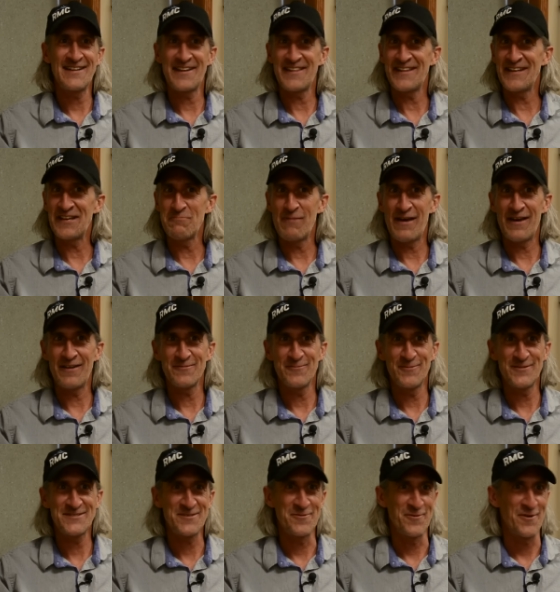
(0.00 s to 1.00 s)
Got to think about
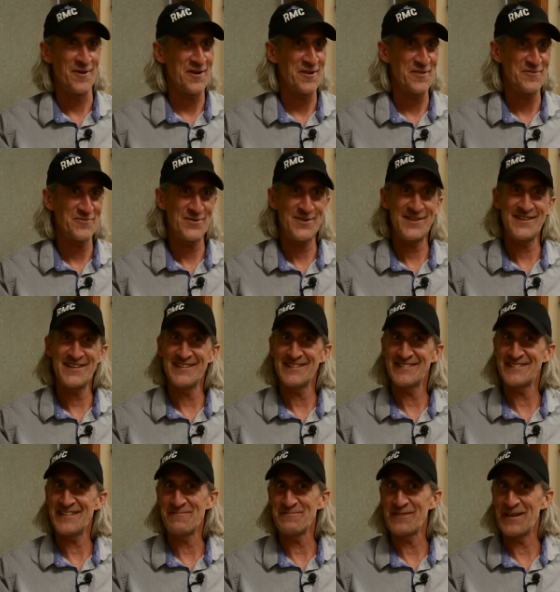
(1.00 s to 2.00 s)
what's going on with the footing at
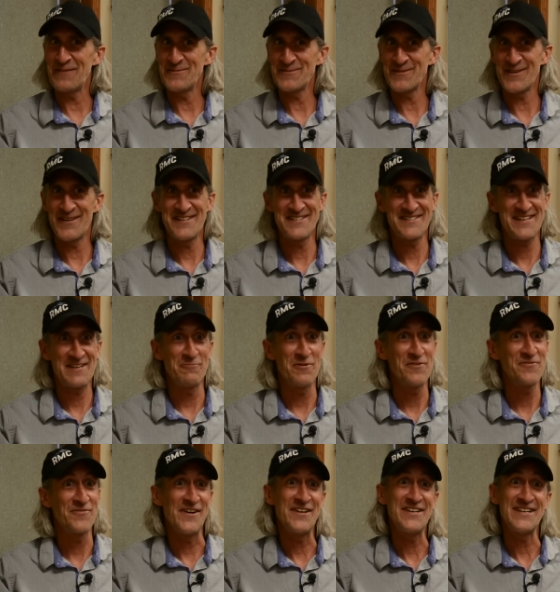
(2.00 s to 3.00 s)
the same time you're trying to decide
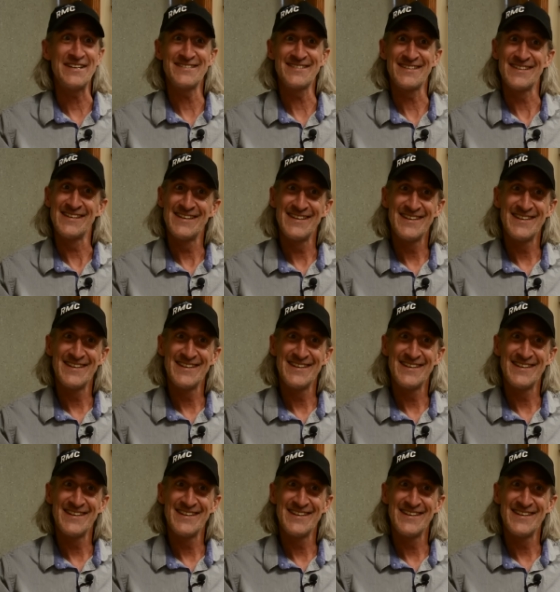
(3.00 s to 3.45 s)
what fun is.